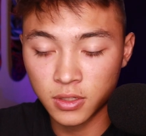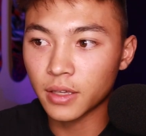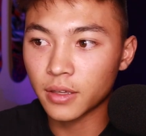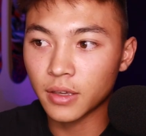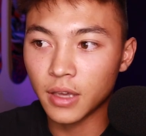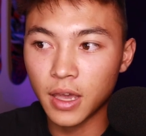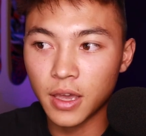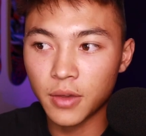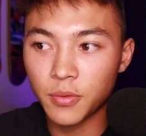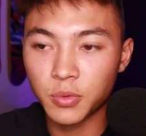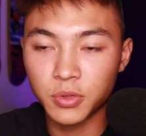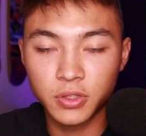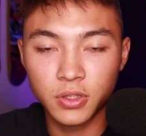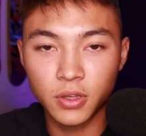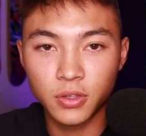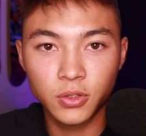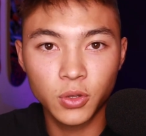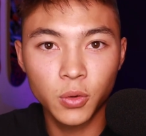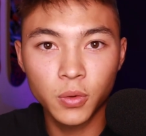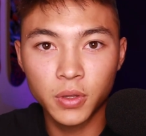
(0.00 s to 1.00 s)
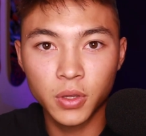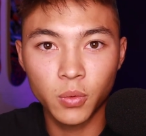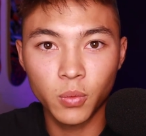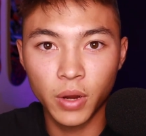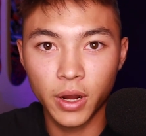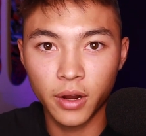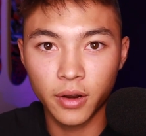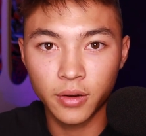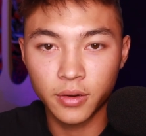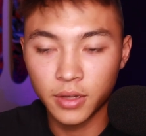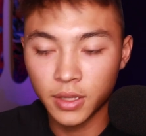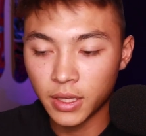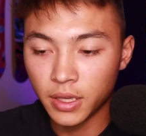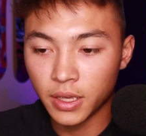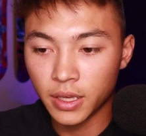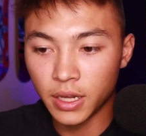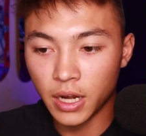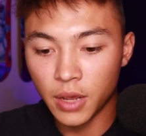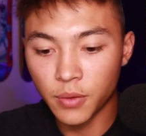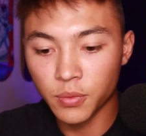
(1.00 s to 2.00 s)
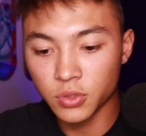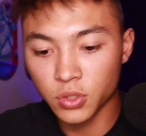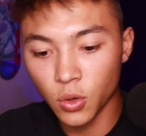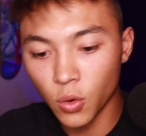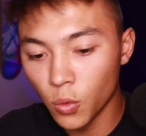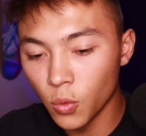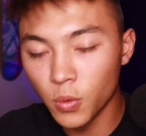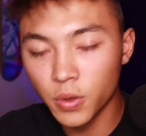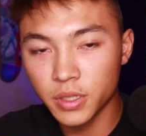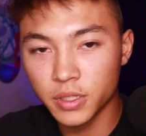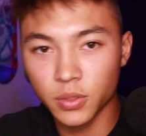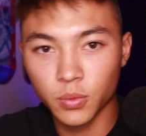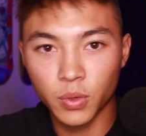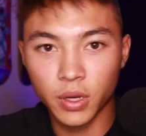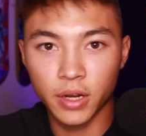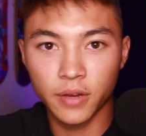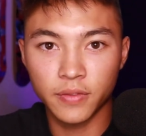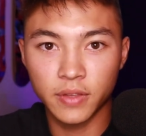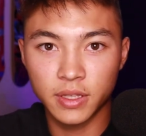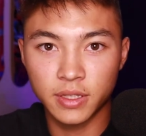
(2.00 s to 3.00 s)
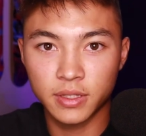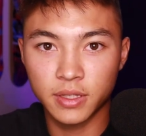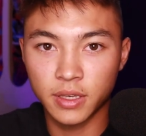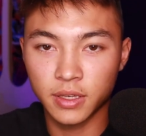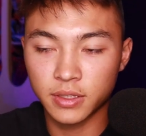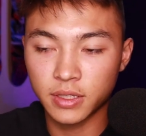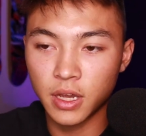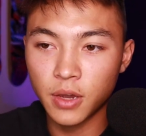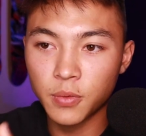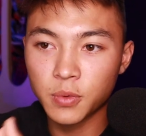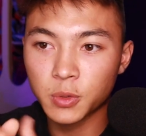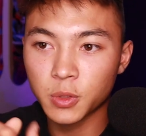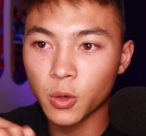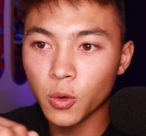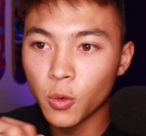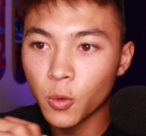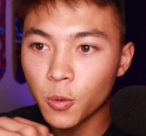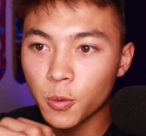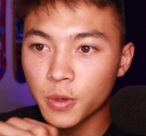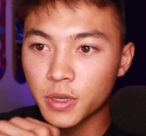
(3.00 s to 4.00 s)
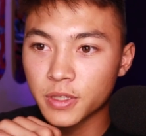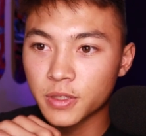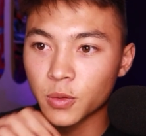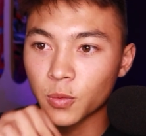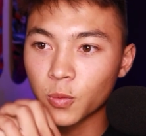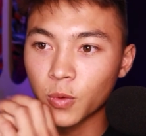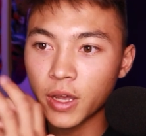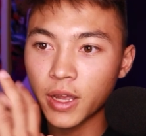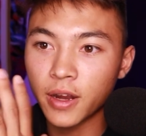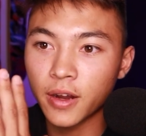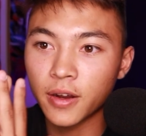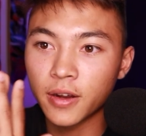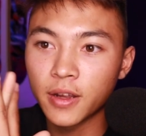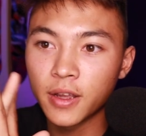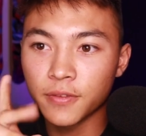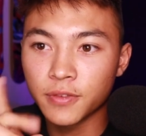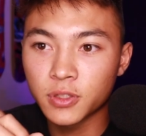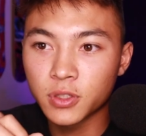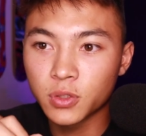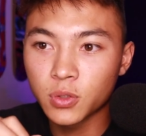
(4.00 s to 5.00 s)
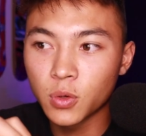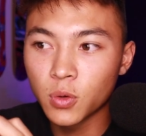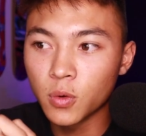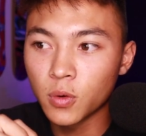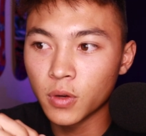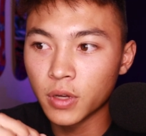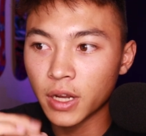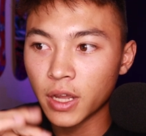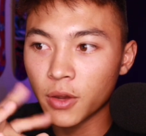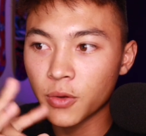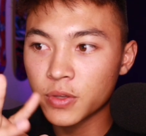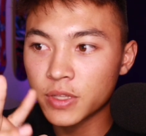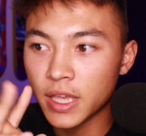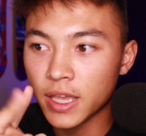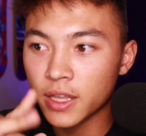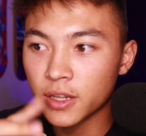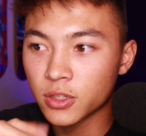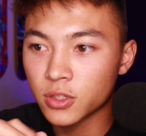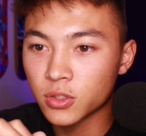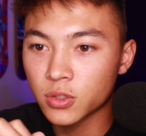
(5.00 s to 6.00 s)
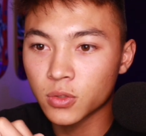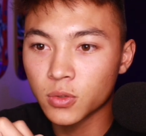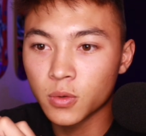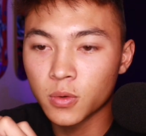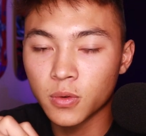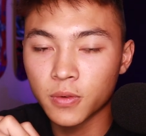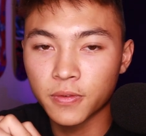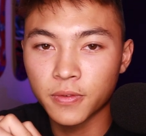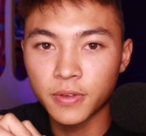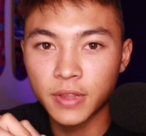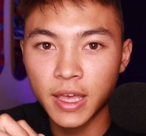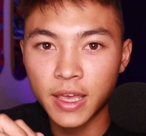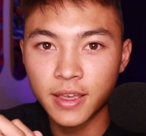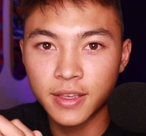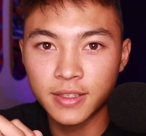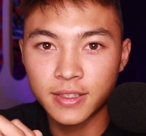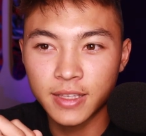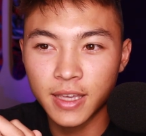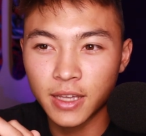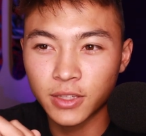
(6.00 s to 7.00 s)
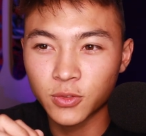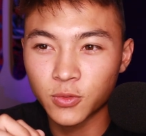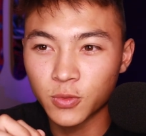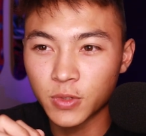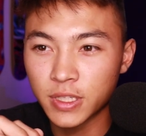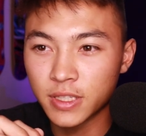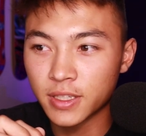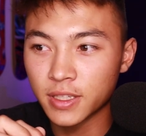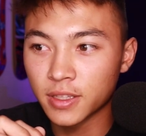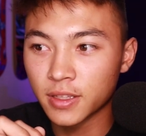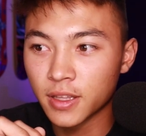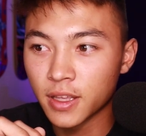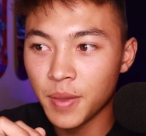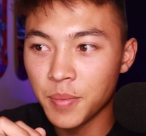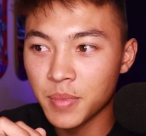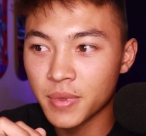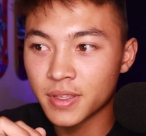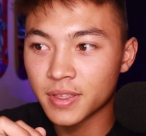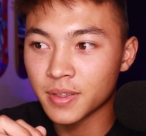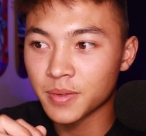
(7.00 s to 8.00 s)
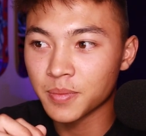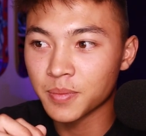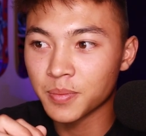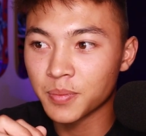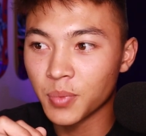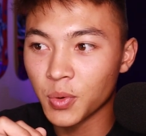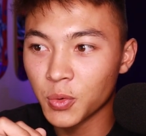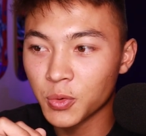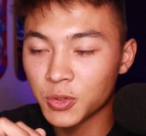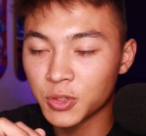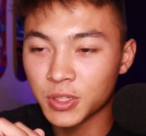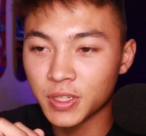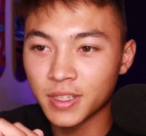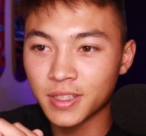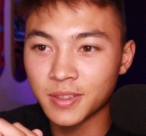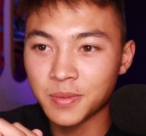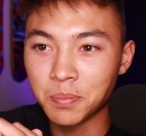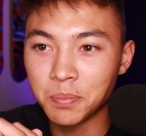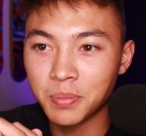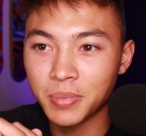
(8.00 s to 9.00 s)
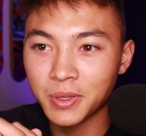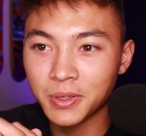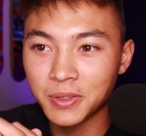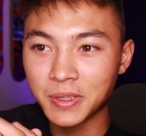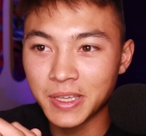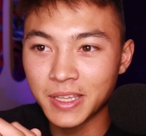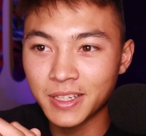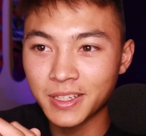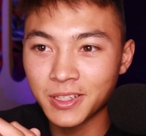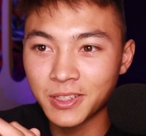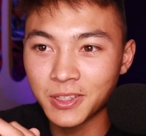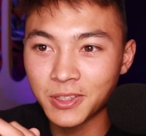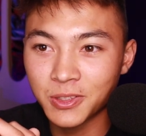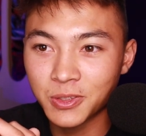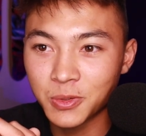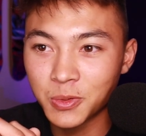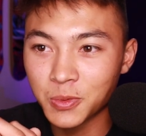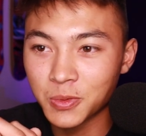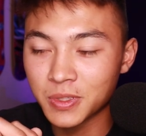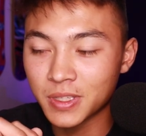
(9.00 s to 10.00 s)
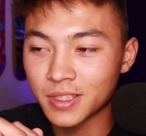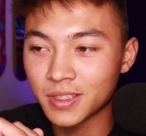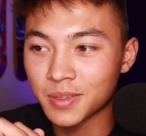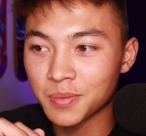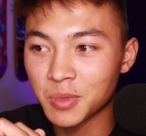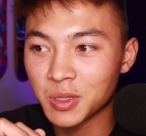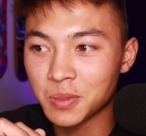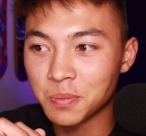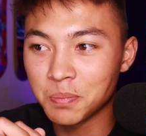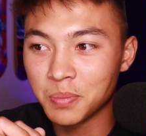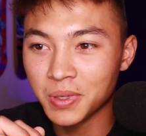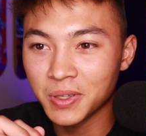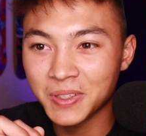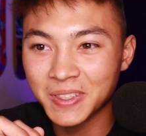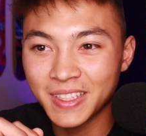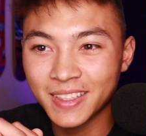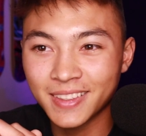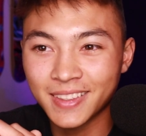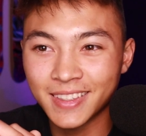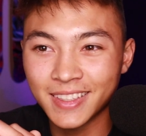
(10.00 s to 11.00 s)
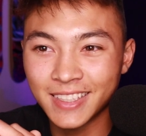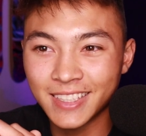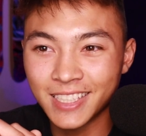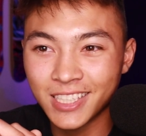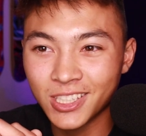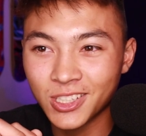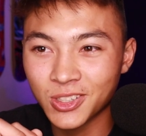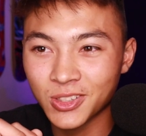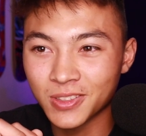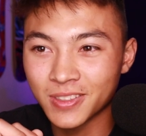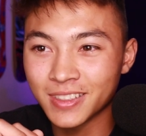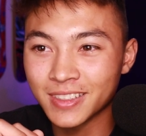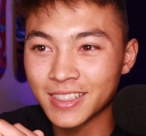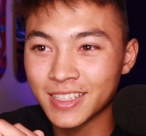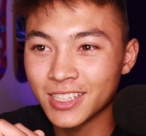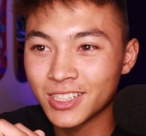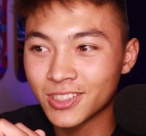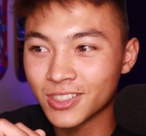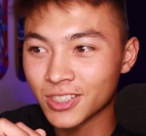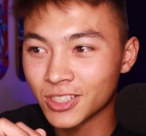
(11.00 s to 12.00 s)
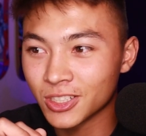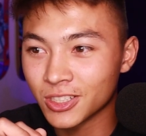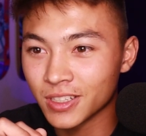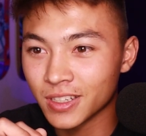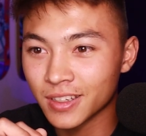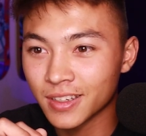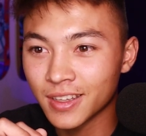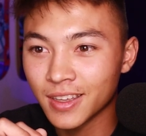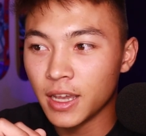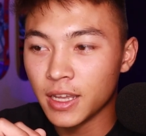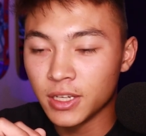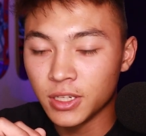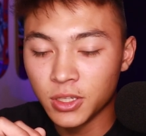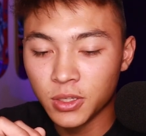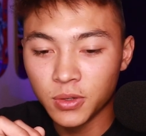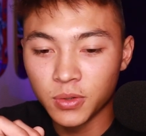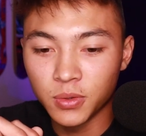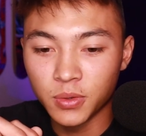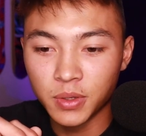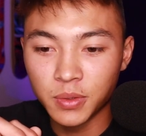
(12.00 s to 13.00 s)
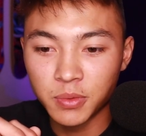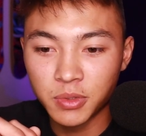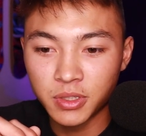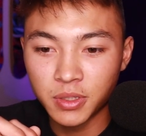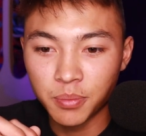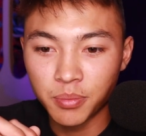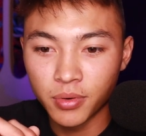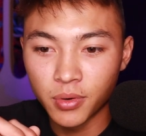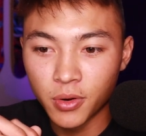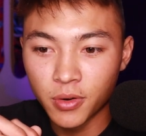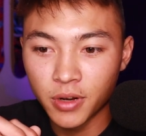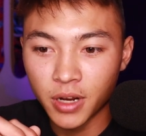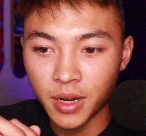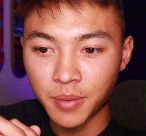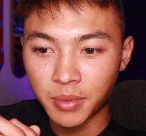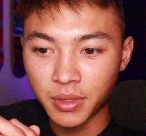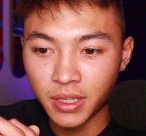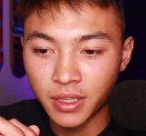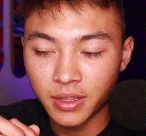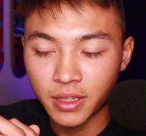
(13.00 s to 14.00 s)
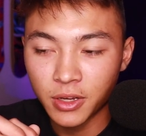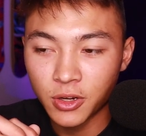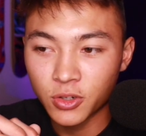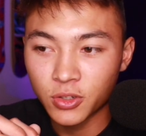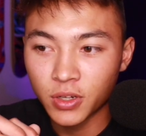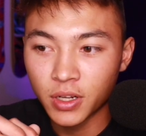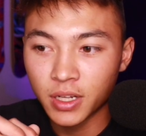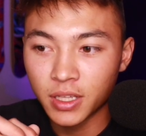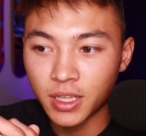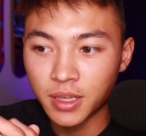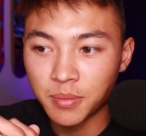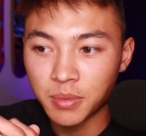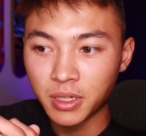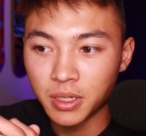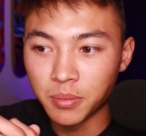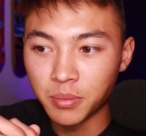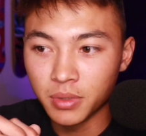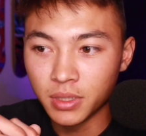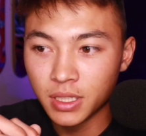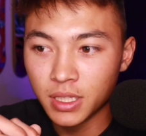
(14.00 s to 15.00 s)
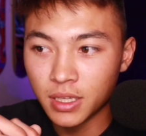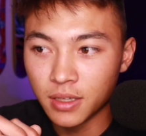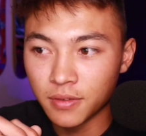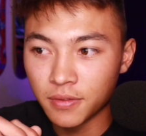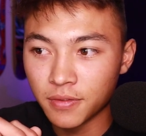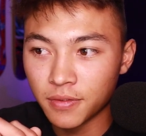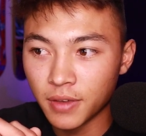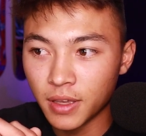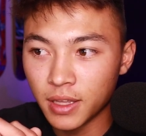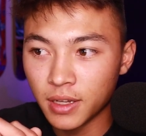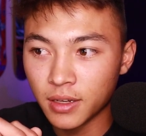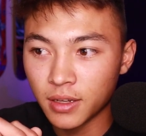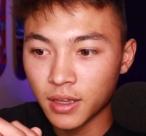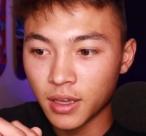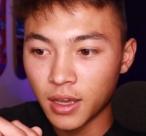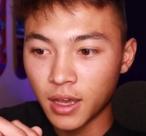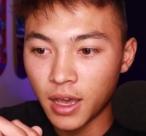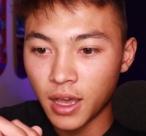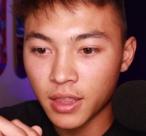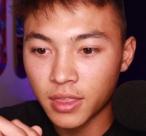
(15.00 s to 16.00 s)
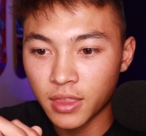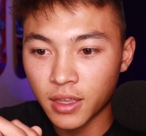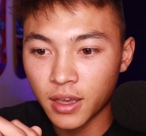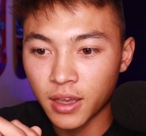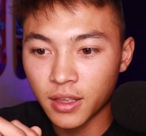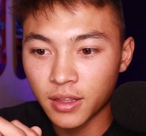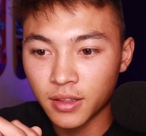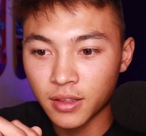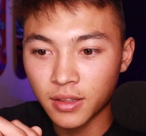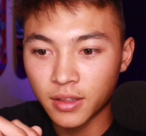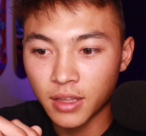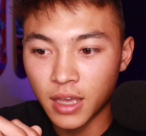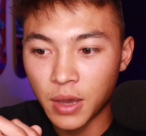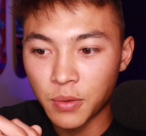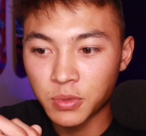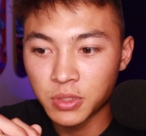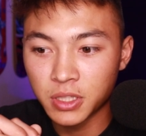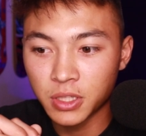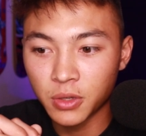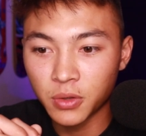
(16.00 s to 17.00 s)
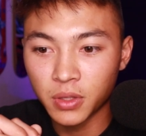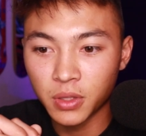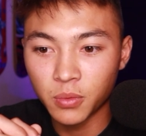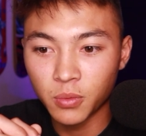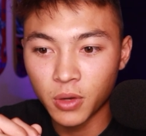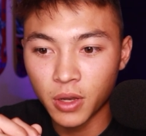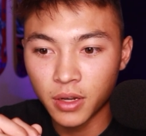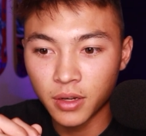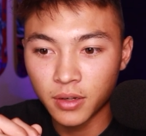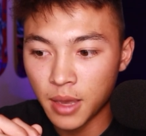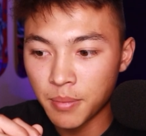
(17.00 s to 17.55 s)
Like, I was totally aware. And I was always aware of these things. I was always aware of school, and I always hated school for that exact reason. Feminism bullshit is built into the school system. It's built into the teachers that teach this shit. I knew it was a programming that they were trying to get me to believe, and I thought I was the only one.